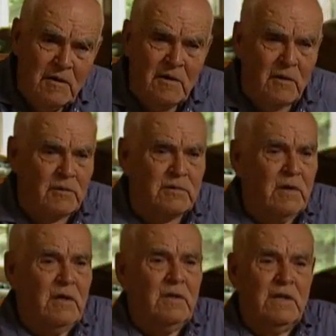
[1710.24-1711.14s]
because
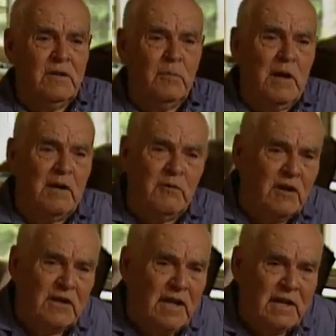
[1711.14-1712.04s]
there's nobody
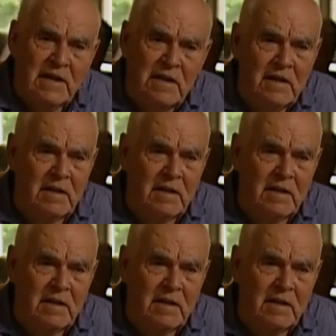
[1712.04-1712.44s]
run against